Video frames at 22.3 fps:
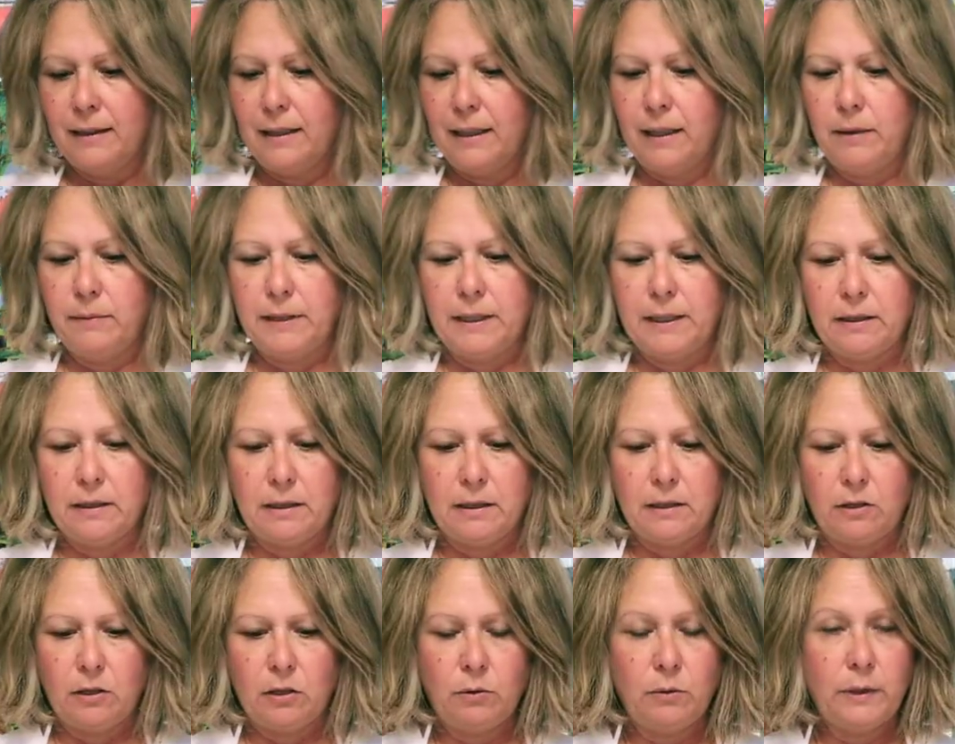I
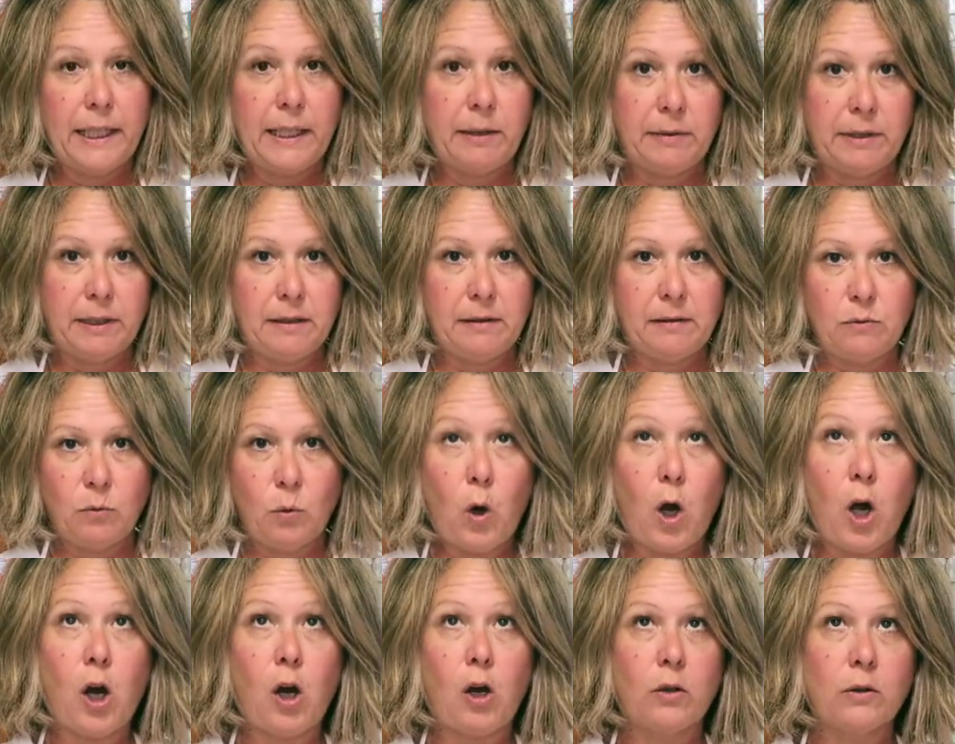mean, you name it,
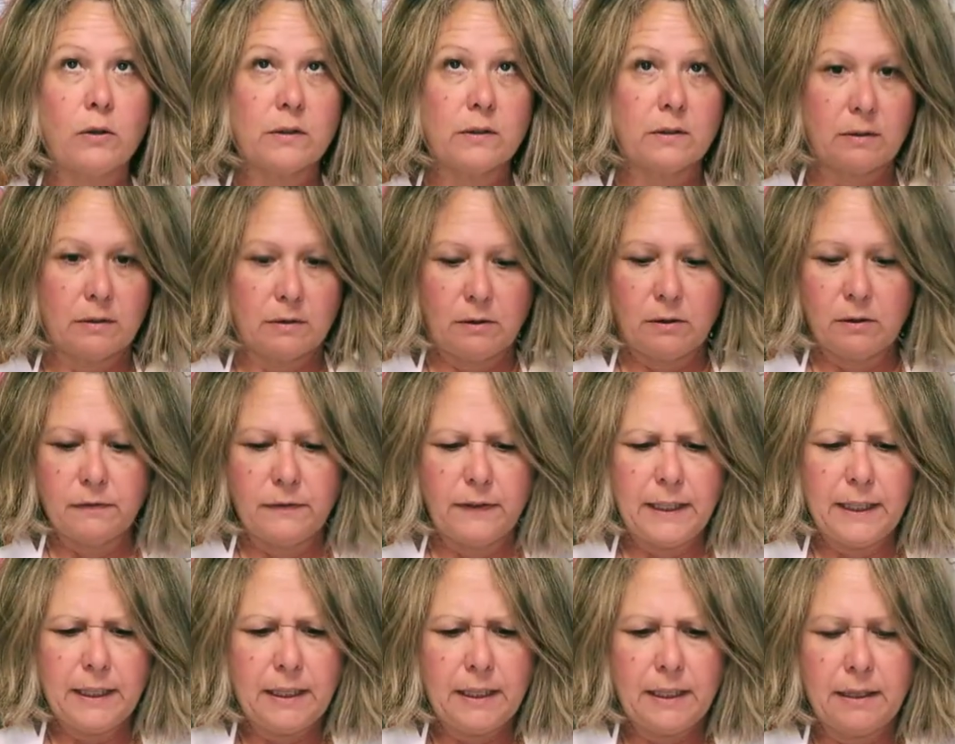walls.
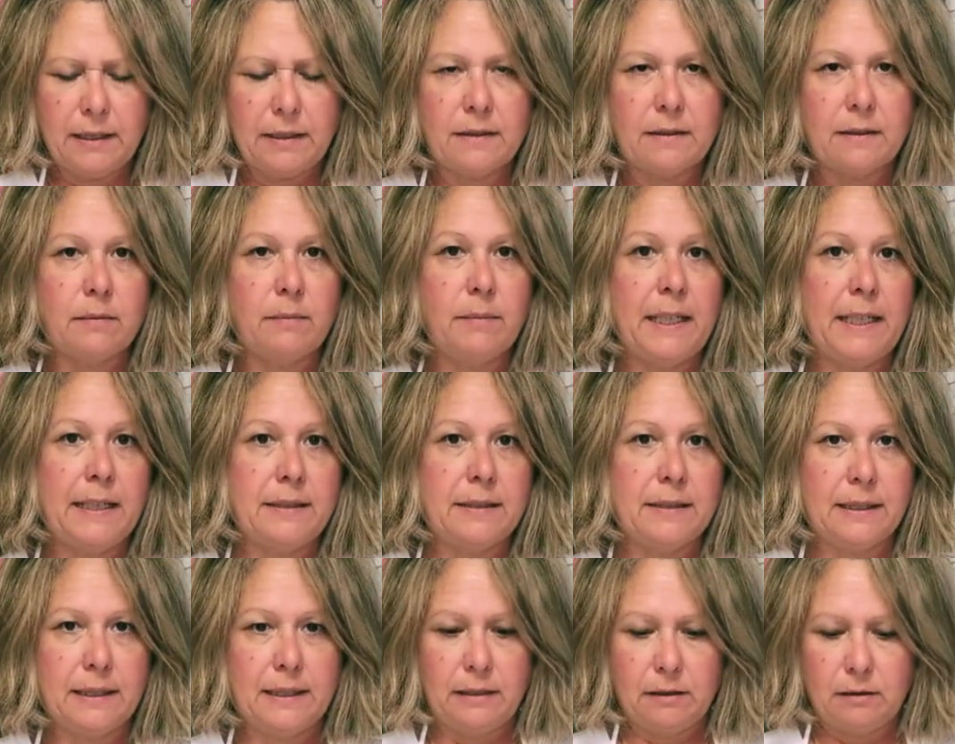Graffiti is
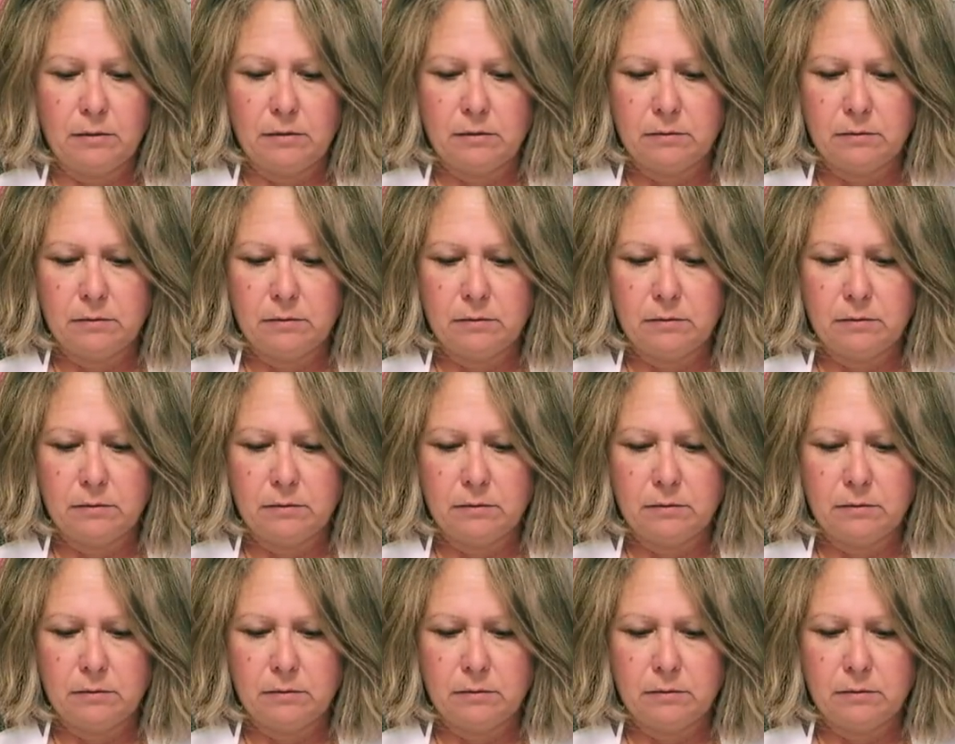amazing.